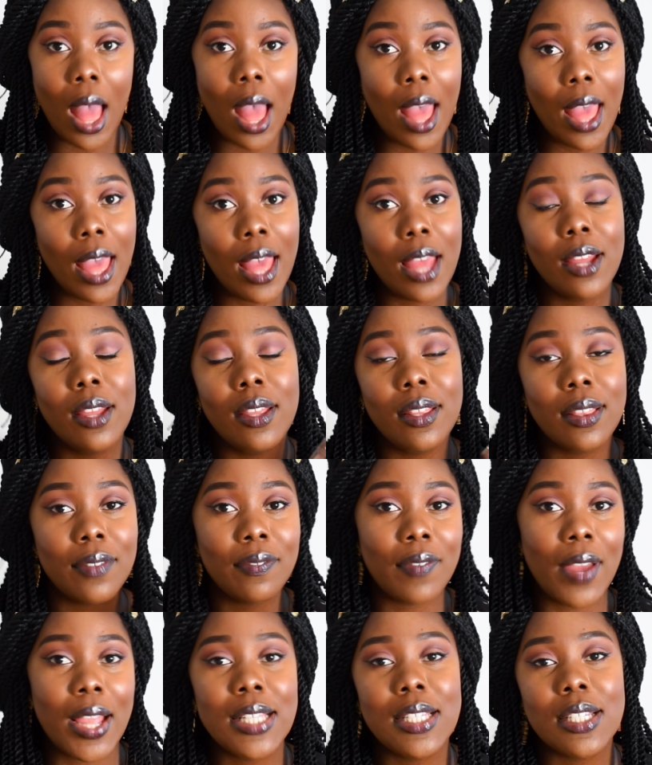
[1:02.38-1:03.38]
Our hair
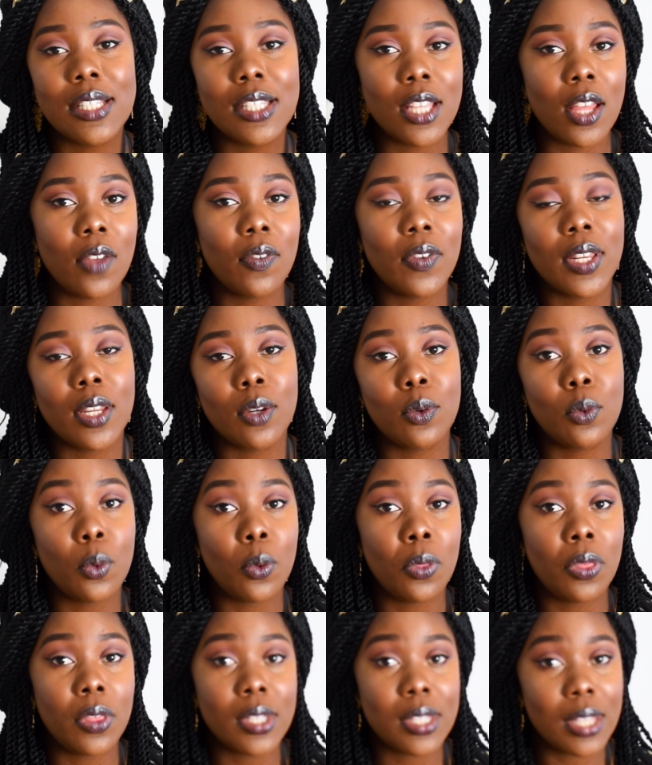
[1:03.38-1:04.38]
finds itself in a
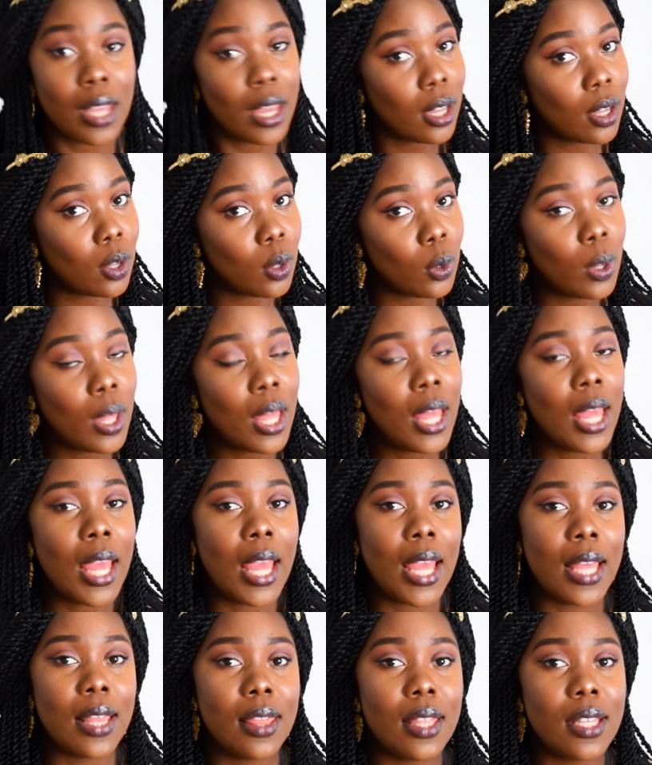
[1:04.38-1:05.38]
growth cycle,
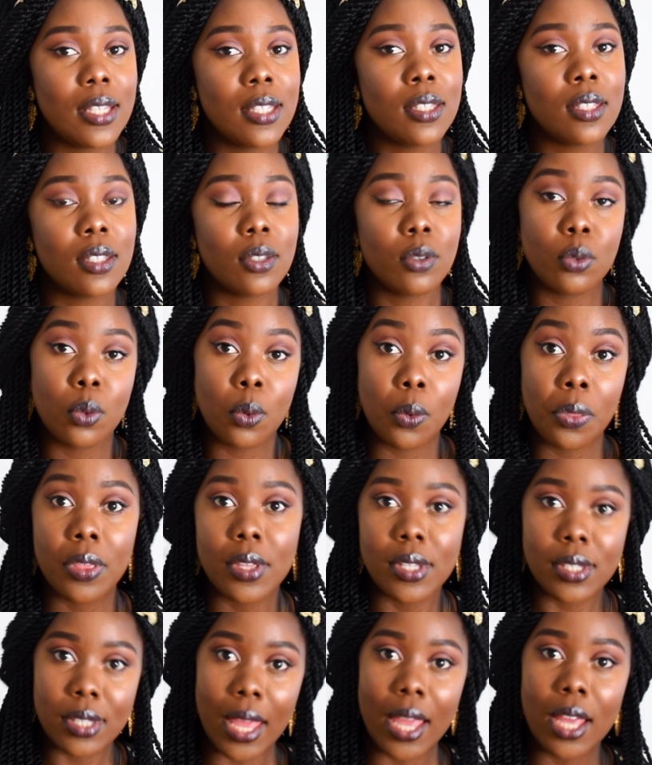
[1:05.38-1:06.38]
and this growth
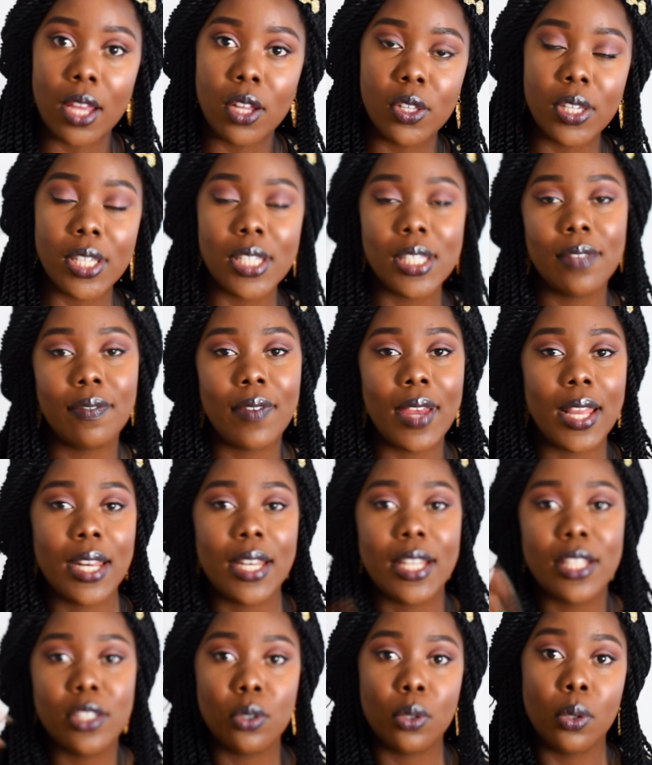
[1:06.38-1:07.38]
cycle is
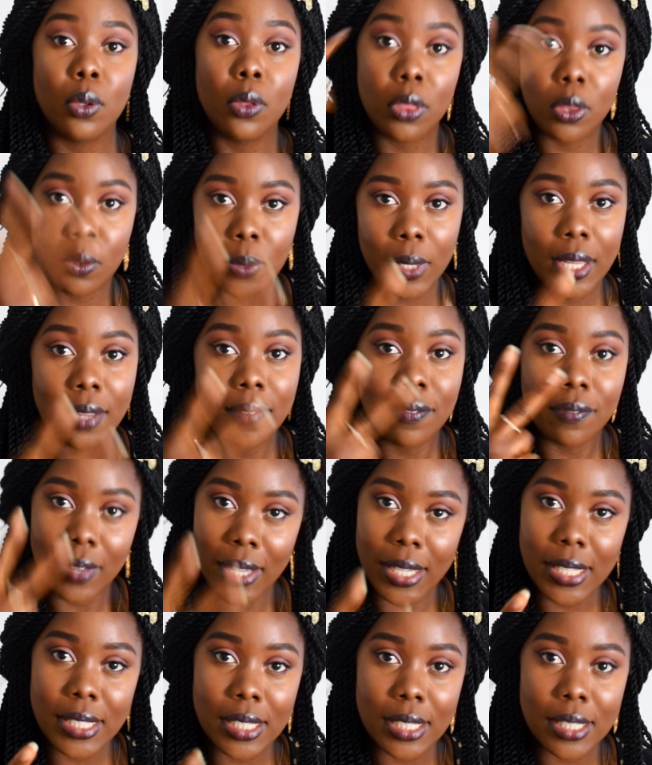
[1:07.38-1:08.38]
divided into three
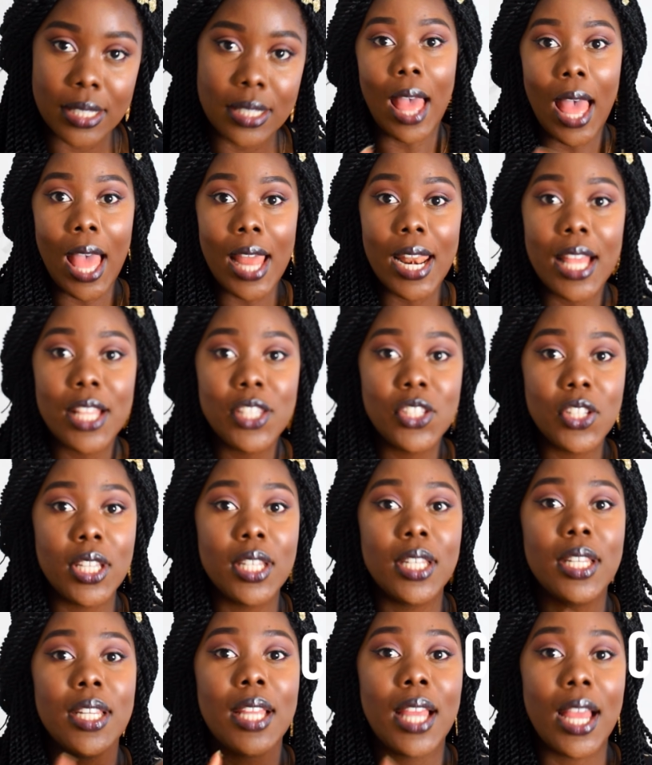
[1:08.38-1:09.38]
phases:
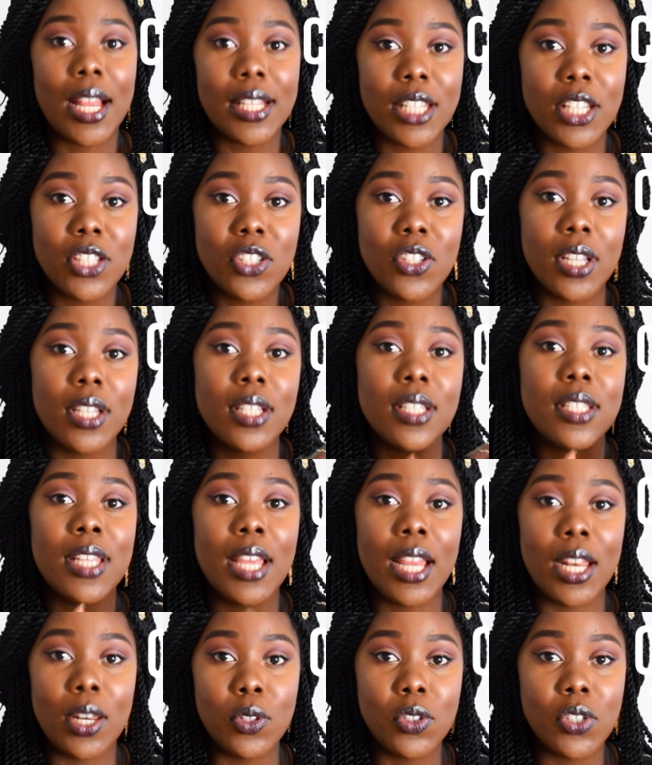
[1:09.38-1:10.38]
anagen, patagen,
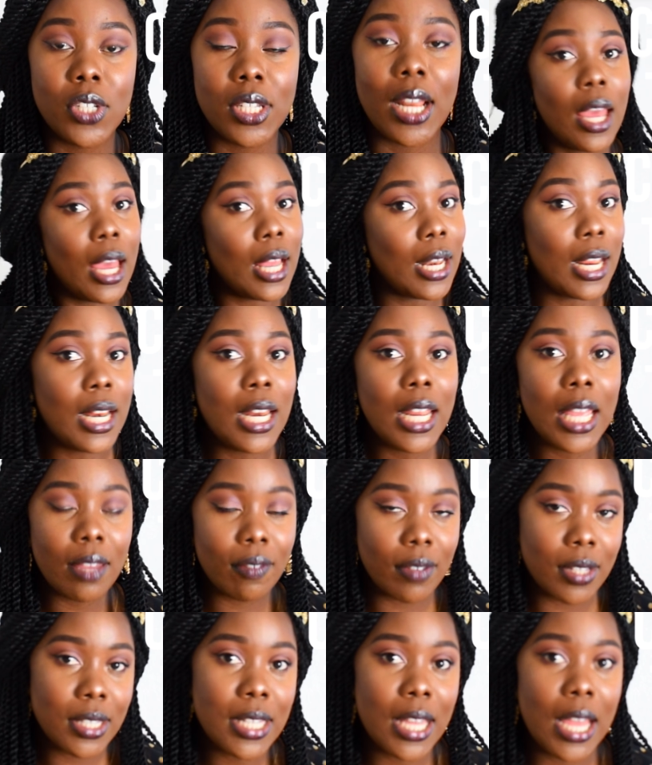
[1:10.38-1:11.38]
telogen. At any
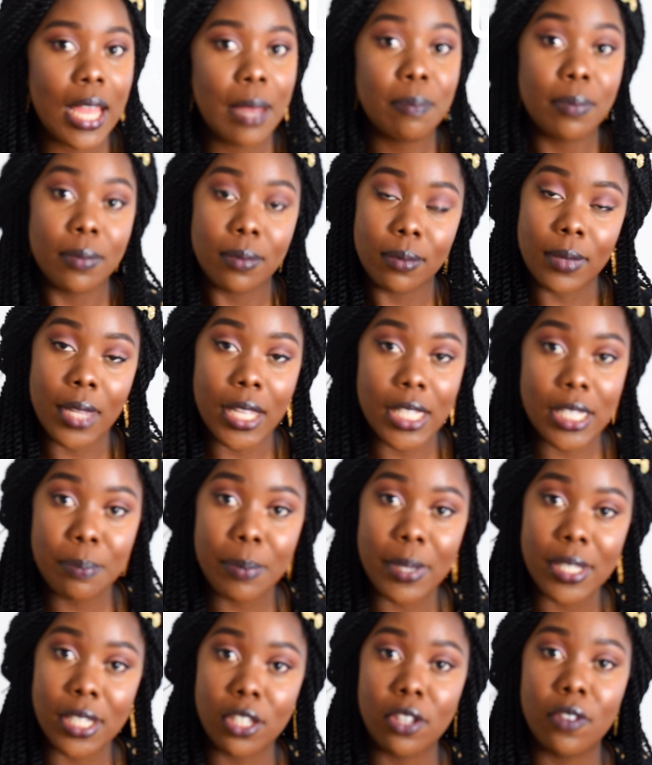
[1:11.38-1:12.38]
given time,
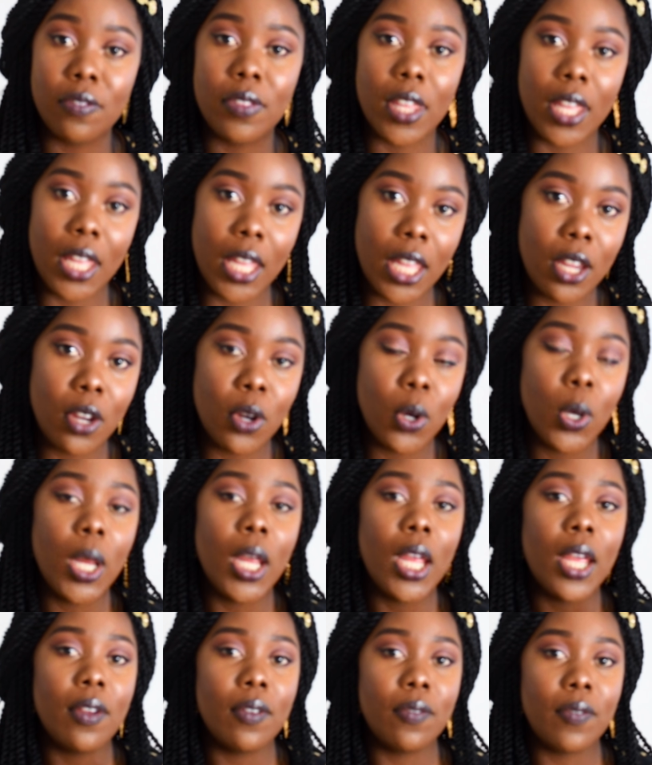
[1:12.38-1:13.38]
90% of the hair
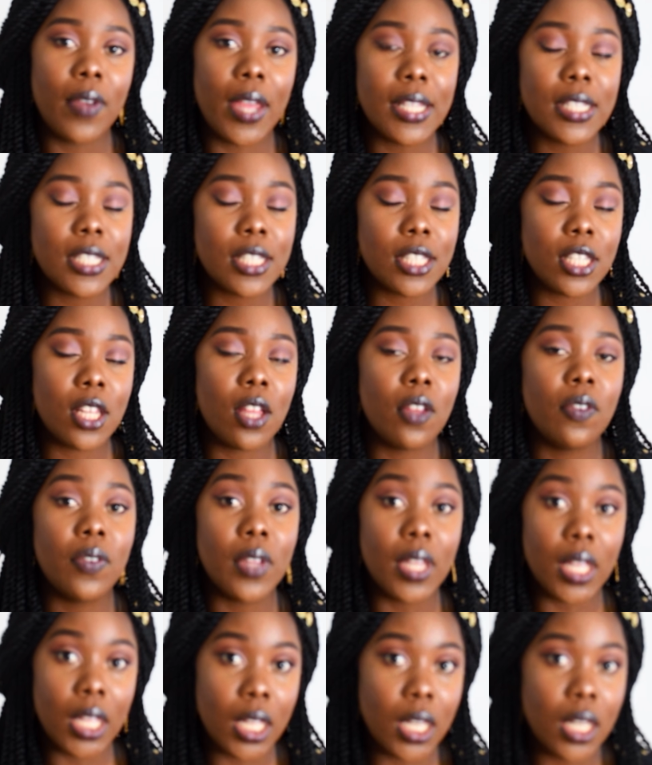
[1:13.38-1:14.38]
finds itself
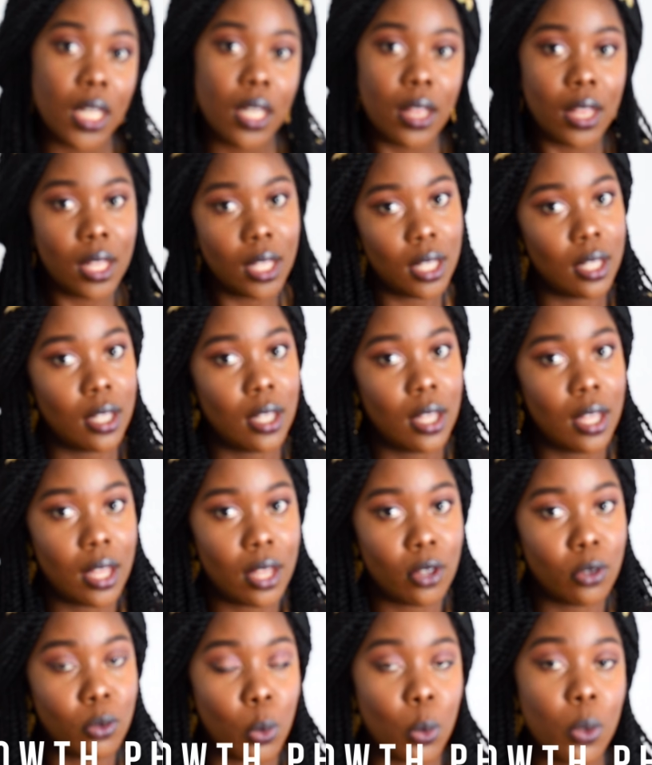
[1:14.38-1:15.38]
in the
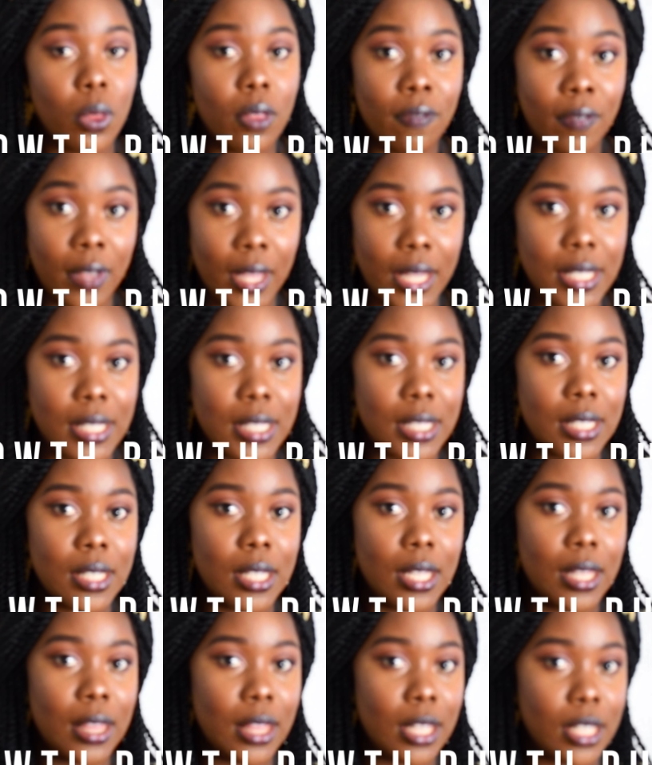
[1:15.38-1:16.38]
growth phase,
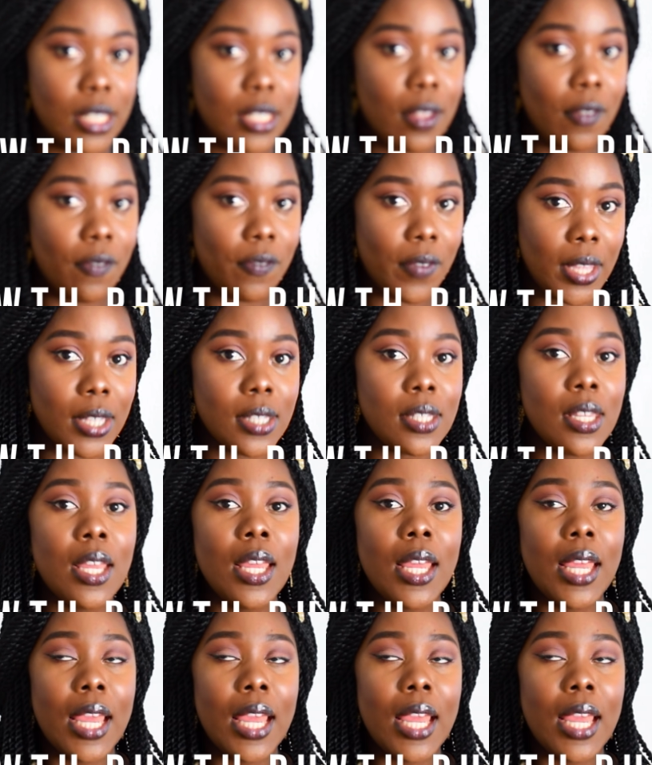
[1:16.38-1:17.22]
in this phase.